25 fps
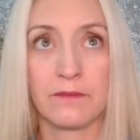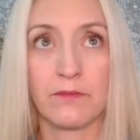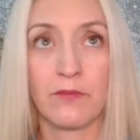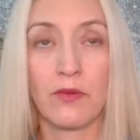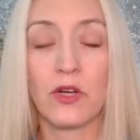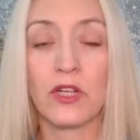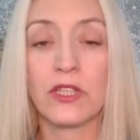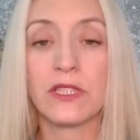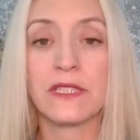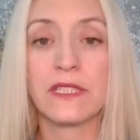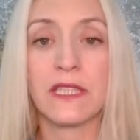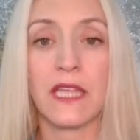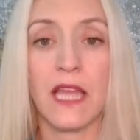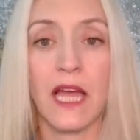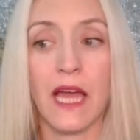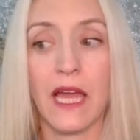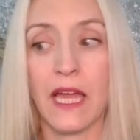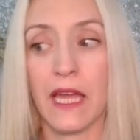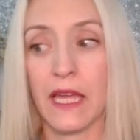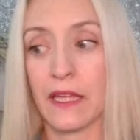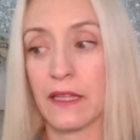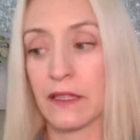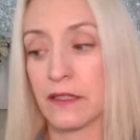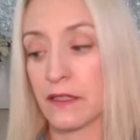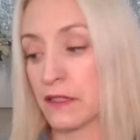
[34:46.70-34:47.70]
books
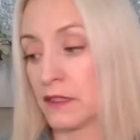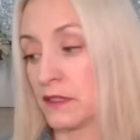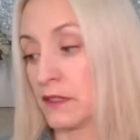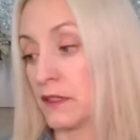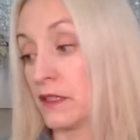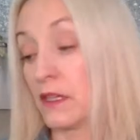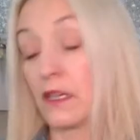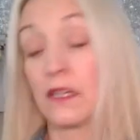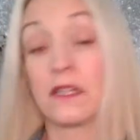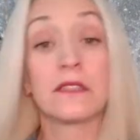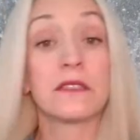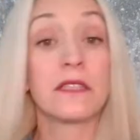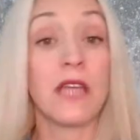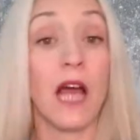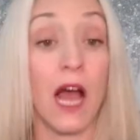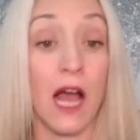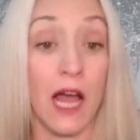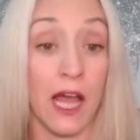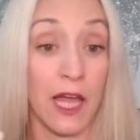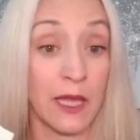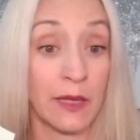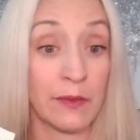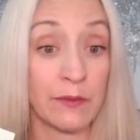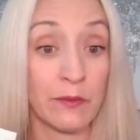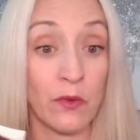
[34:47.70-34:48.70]
like
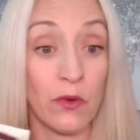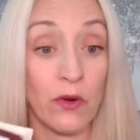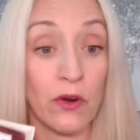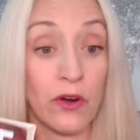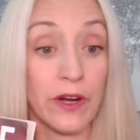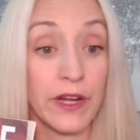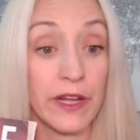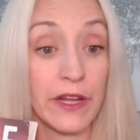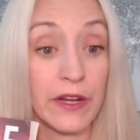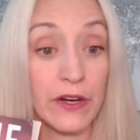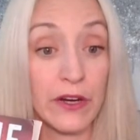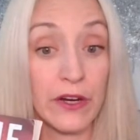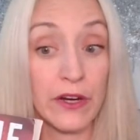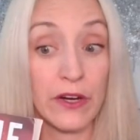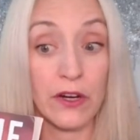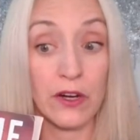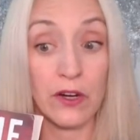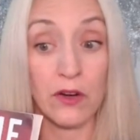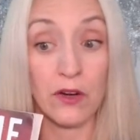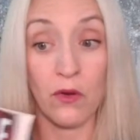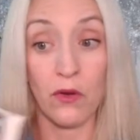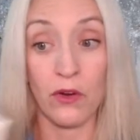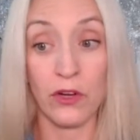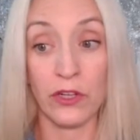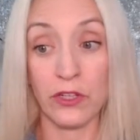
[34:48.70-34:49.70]
Time
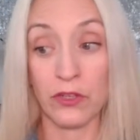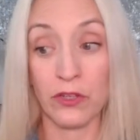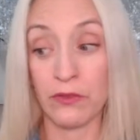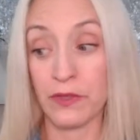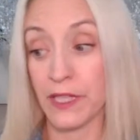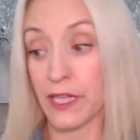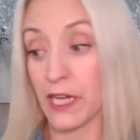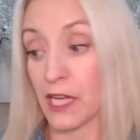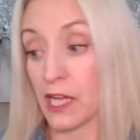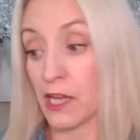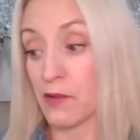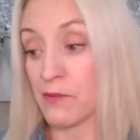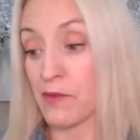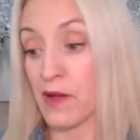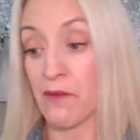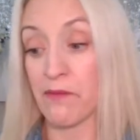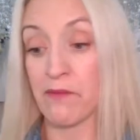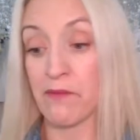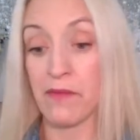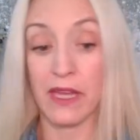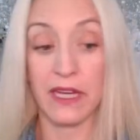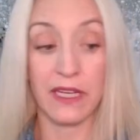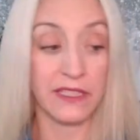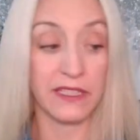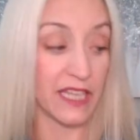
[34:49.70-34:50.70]
Warrior, or you're reading about
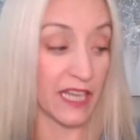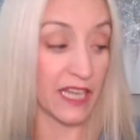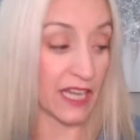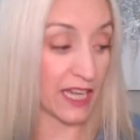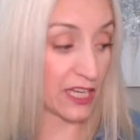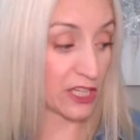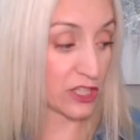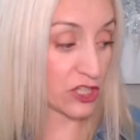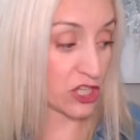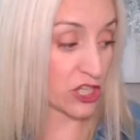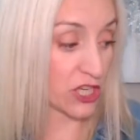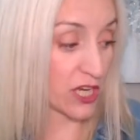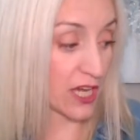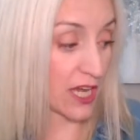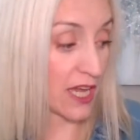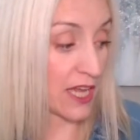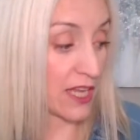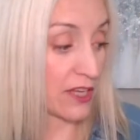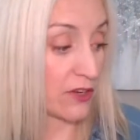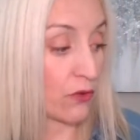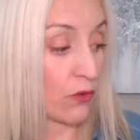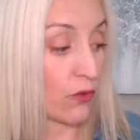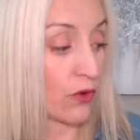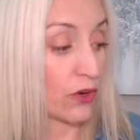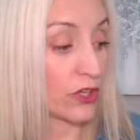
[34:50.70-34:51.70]

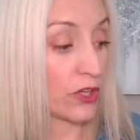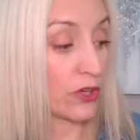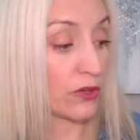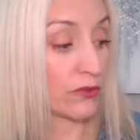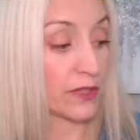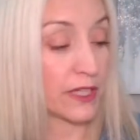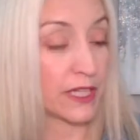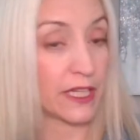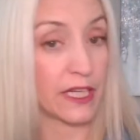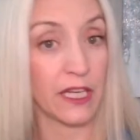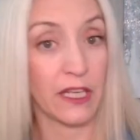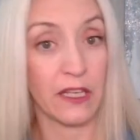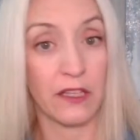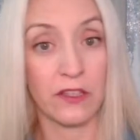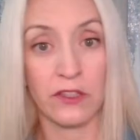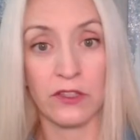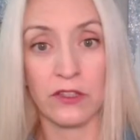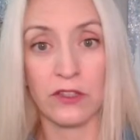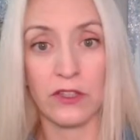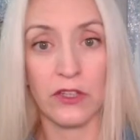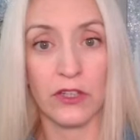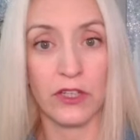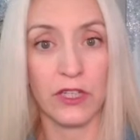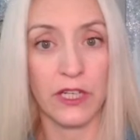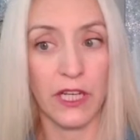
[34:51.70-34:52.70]
meditation, or you're
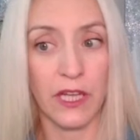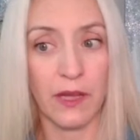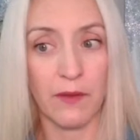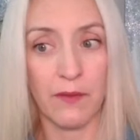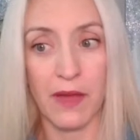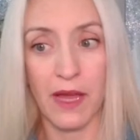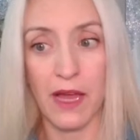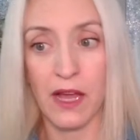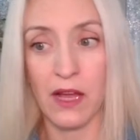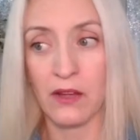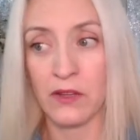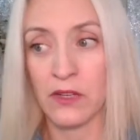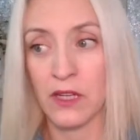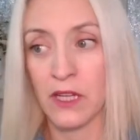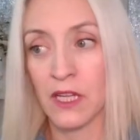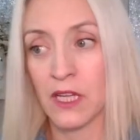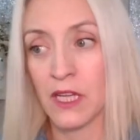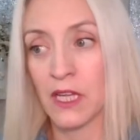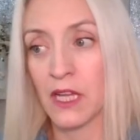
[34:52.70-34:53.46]
learning about,